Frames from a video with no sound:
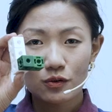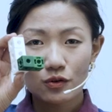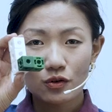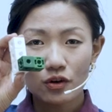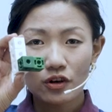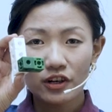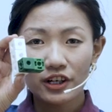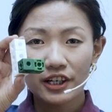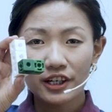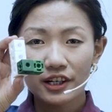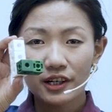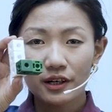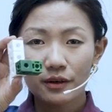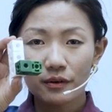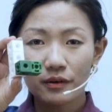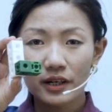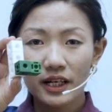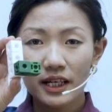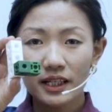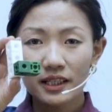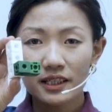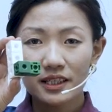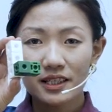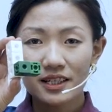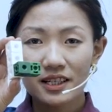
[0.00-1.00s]
drawing
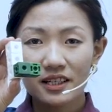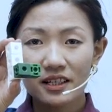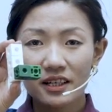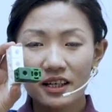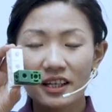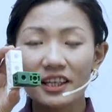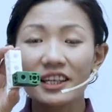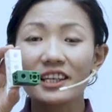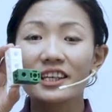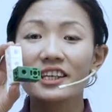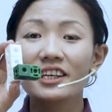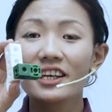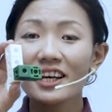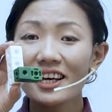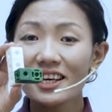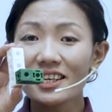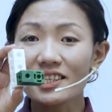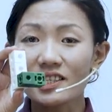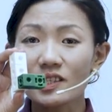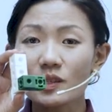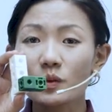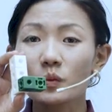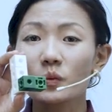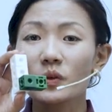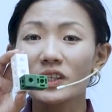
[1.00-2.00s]
correct?
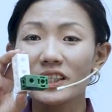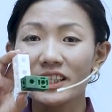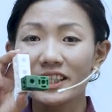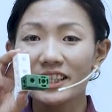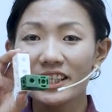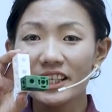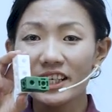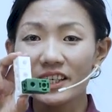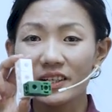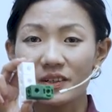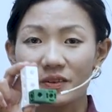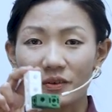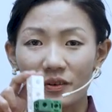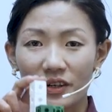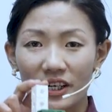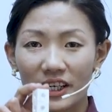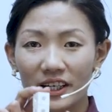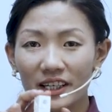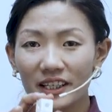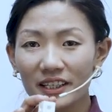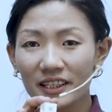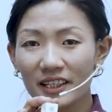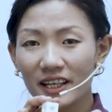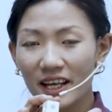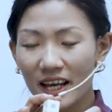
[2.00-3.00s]
Yes, we did,
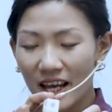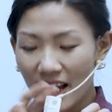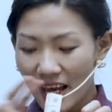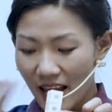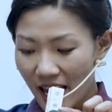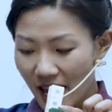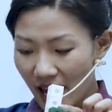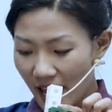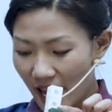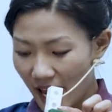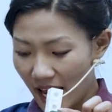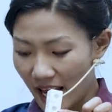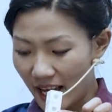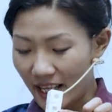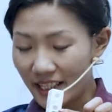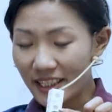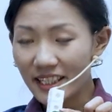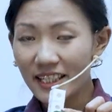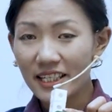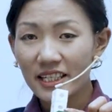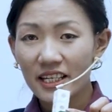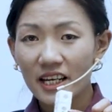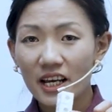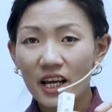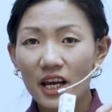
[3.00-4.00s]
right?
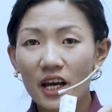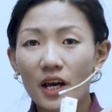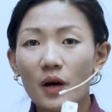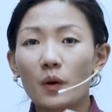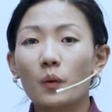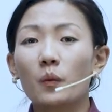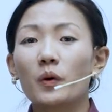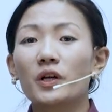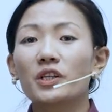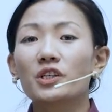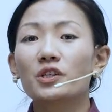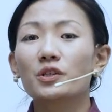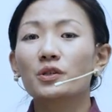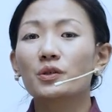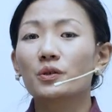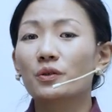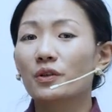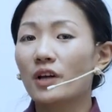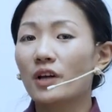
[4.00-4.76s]
And when you do